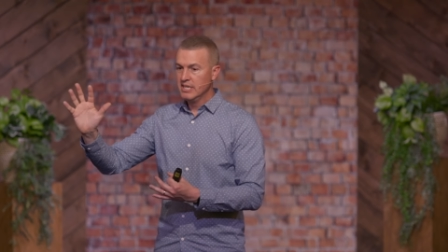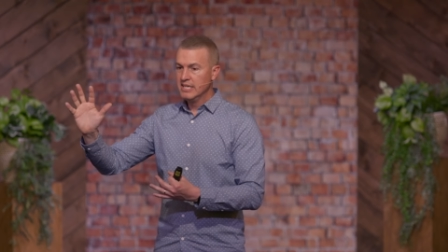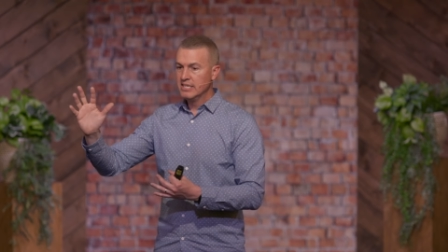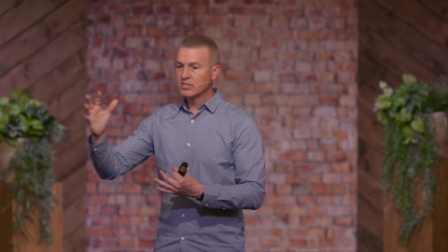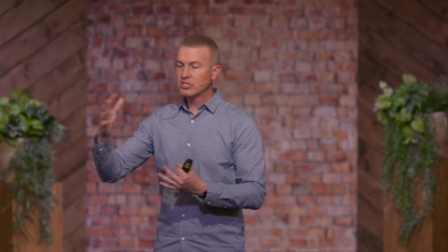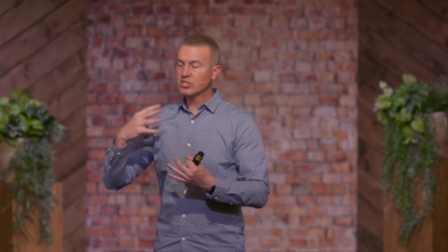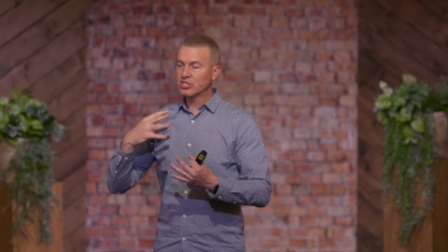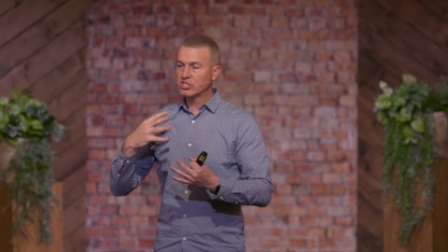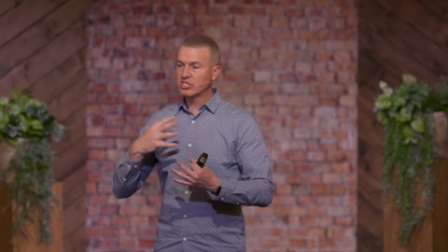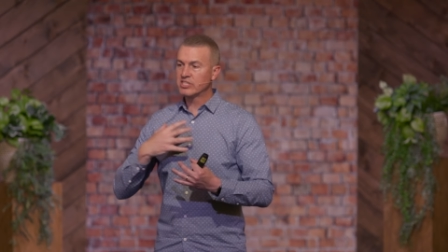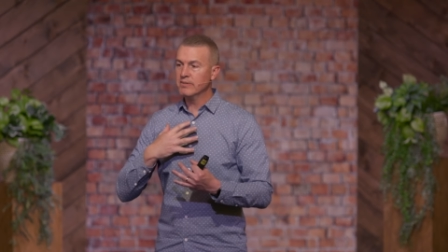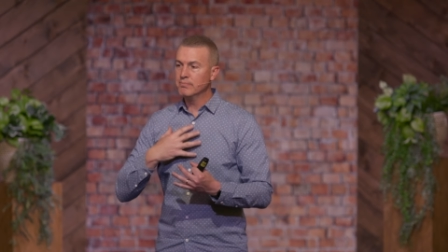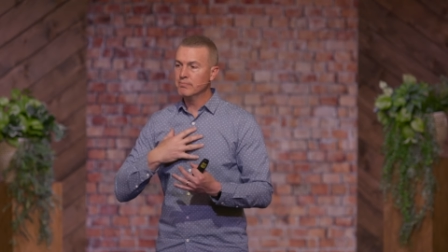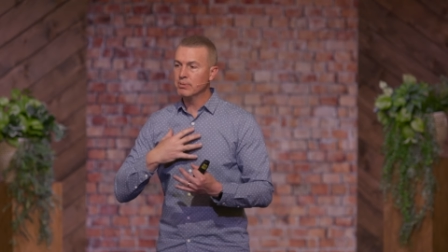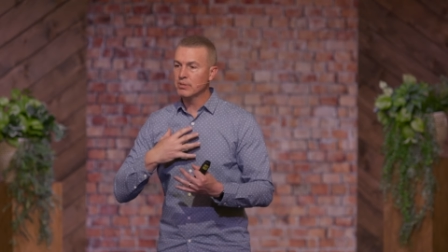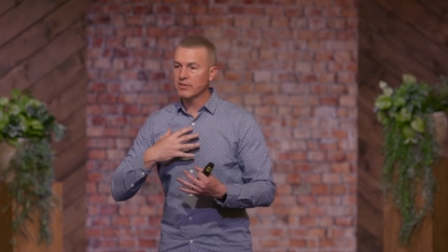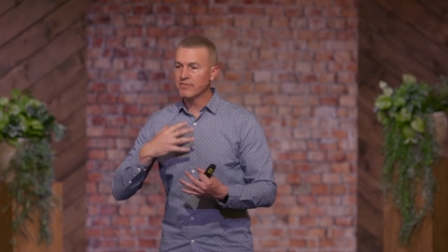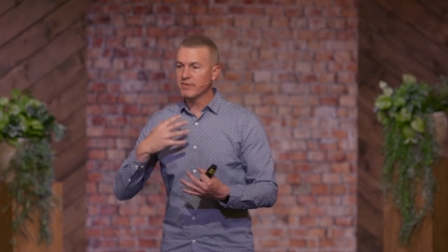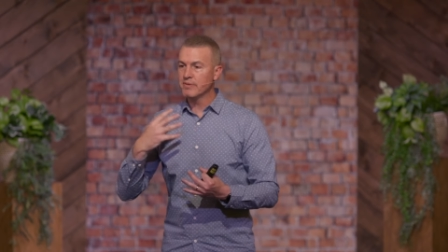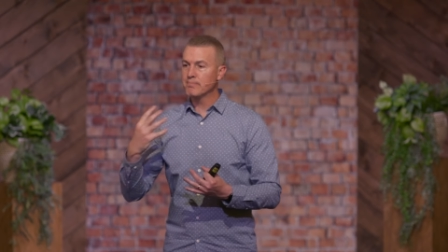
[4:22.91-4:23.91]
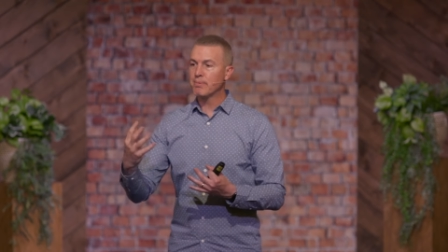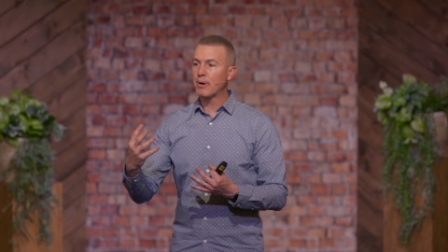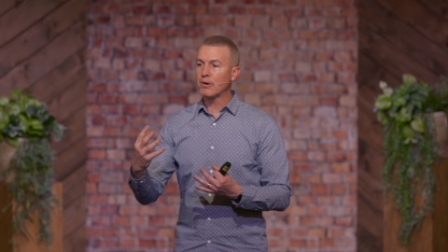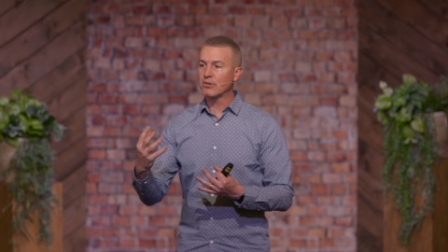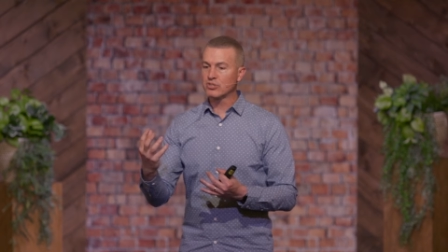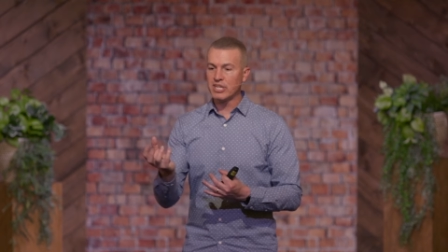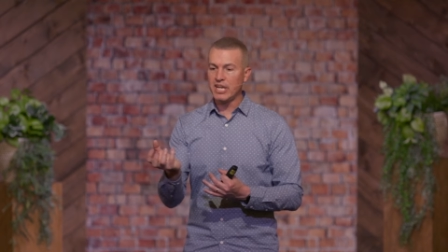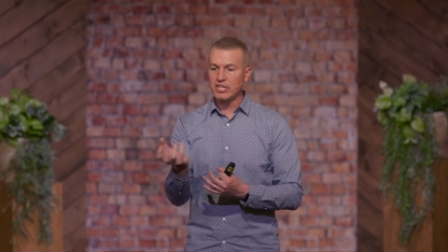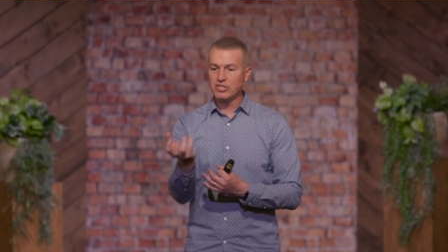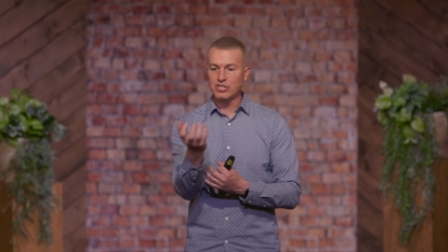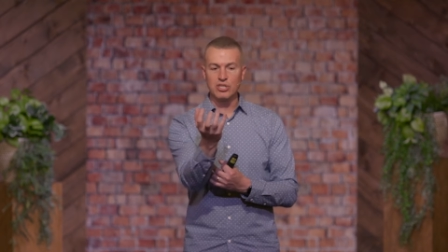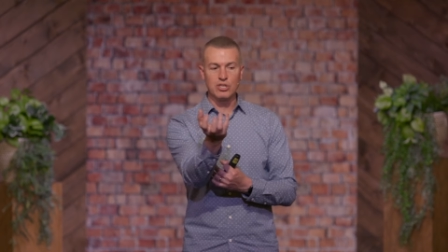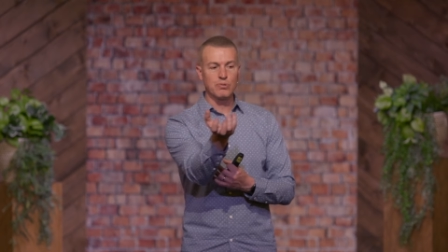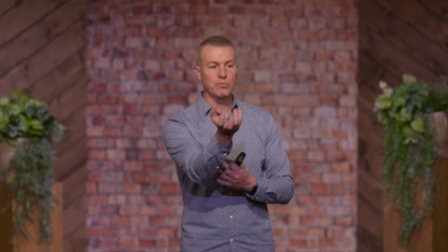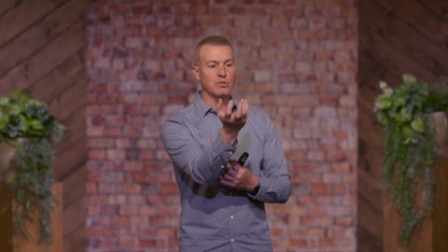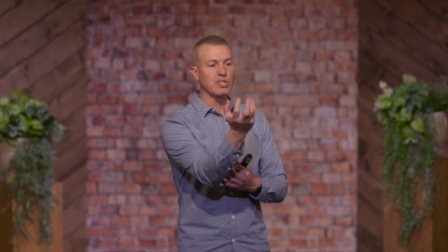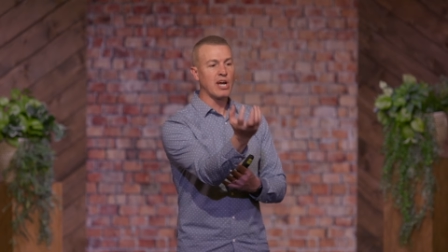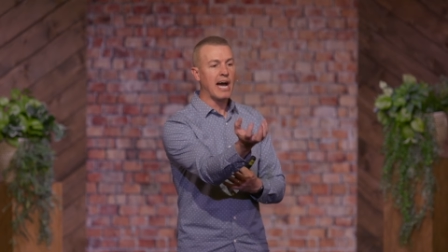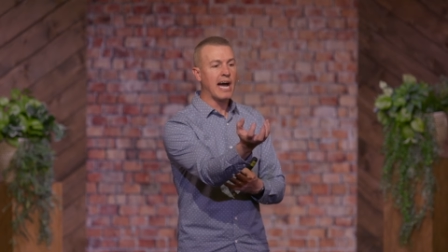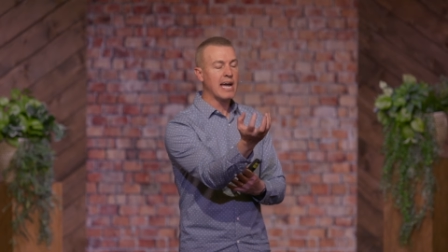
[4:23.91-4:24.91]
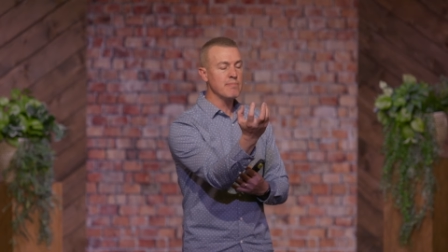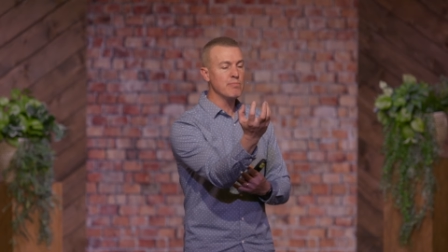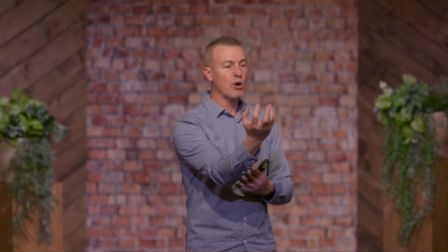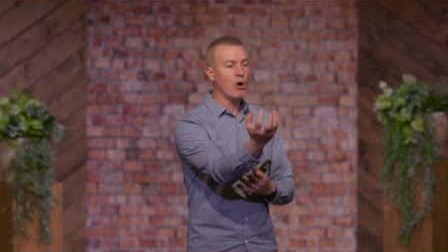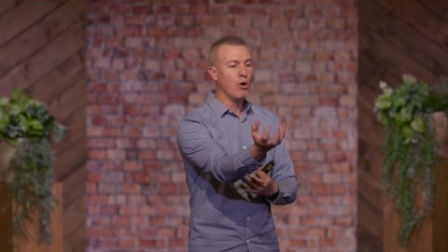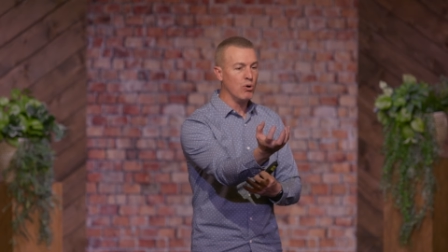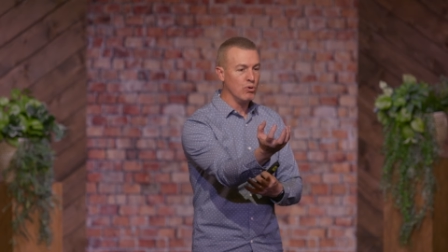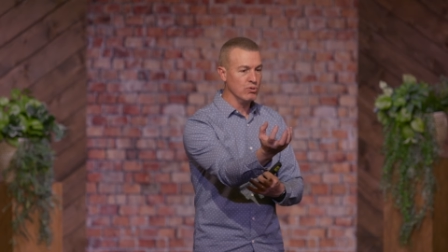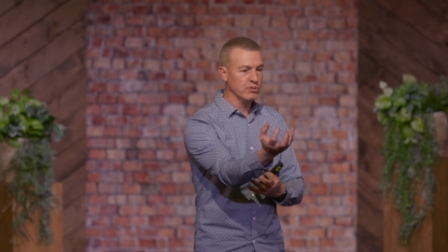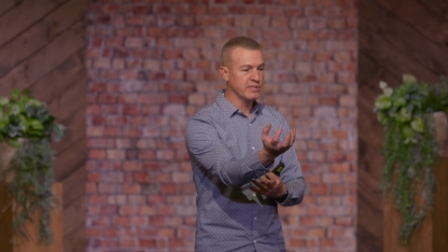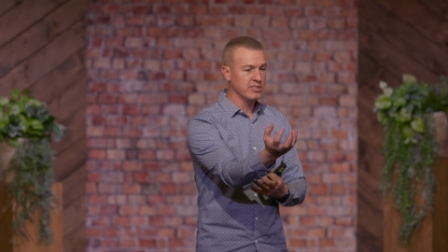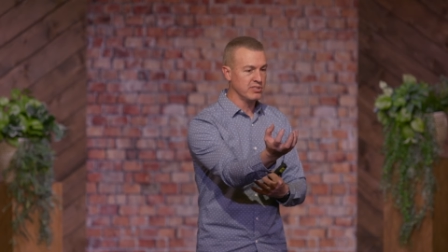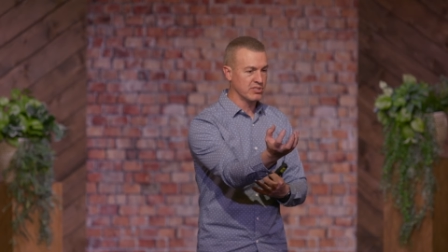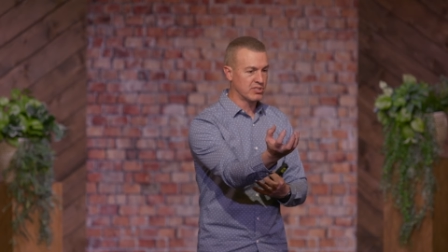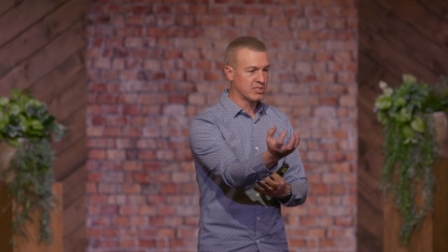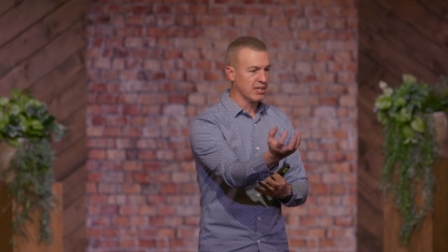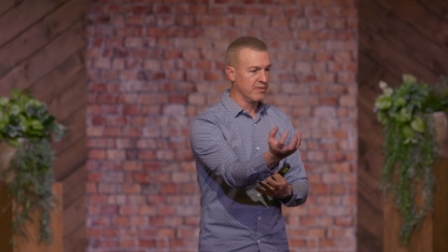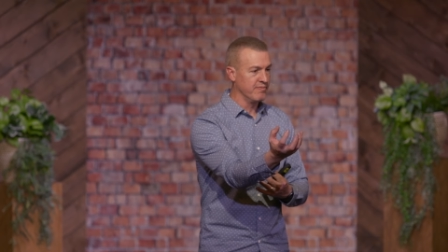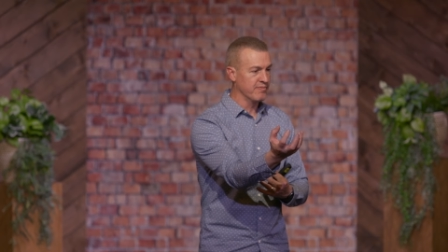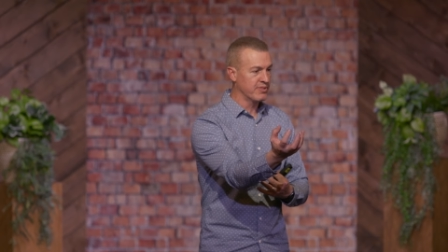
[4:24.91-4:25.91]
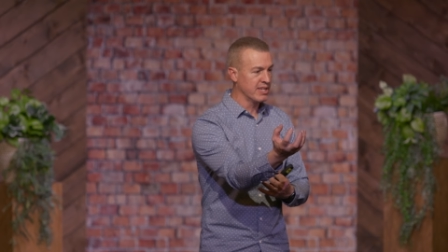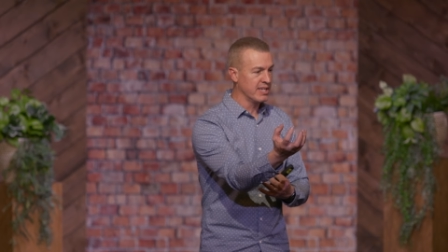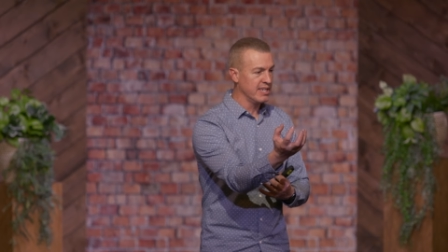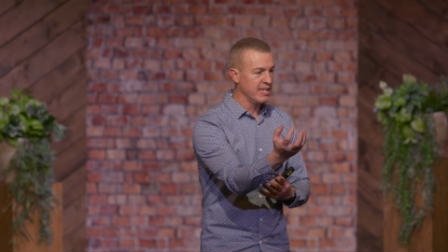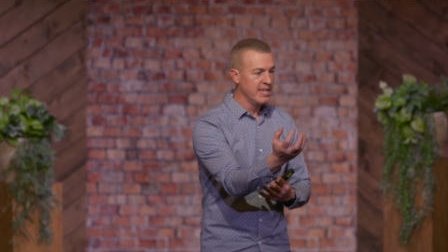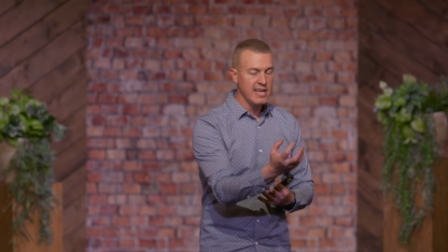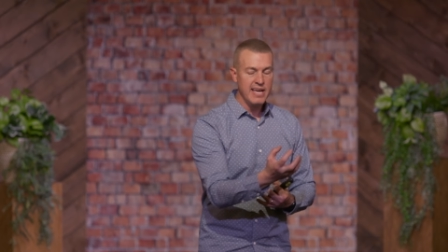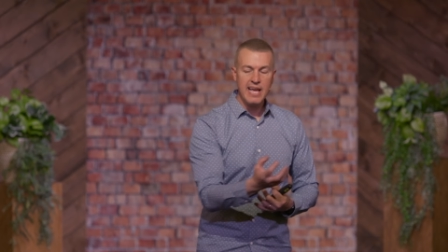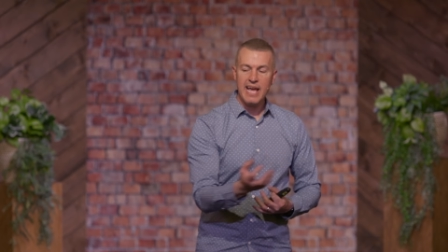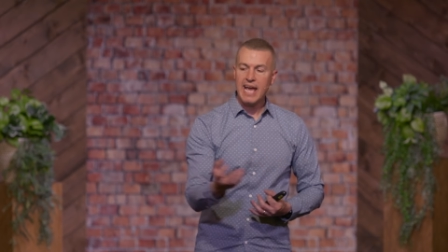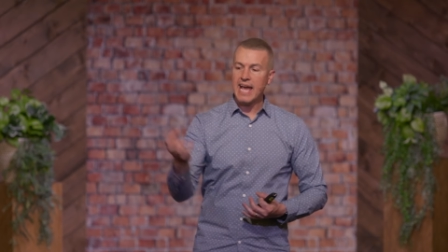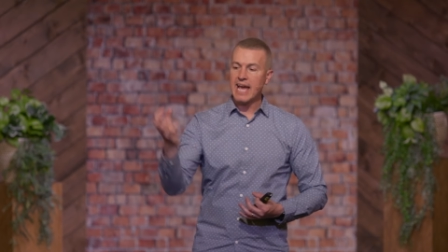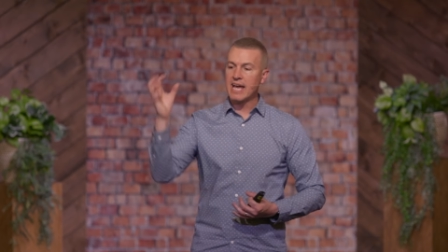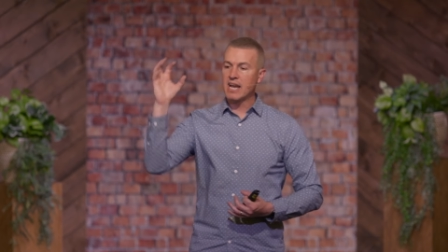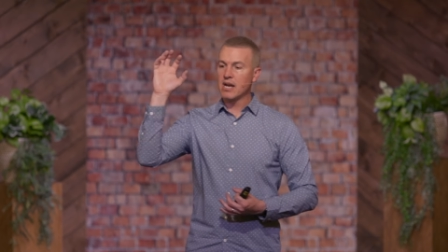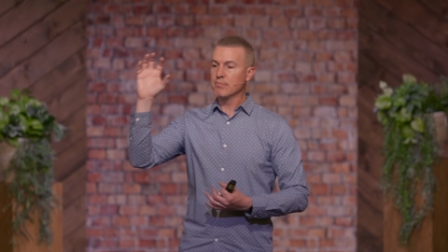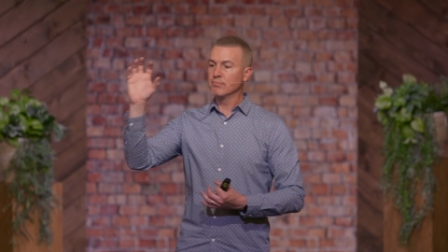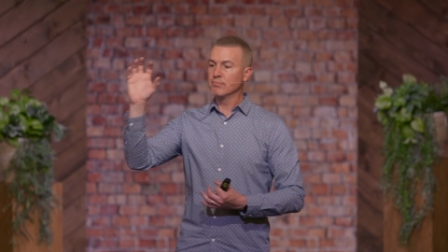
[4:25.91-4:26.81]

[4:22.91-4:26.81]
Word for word: It's a symbol of impartation. In other words, I'm holding something and I'm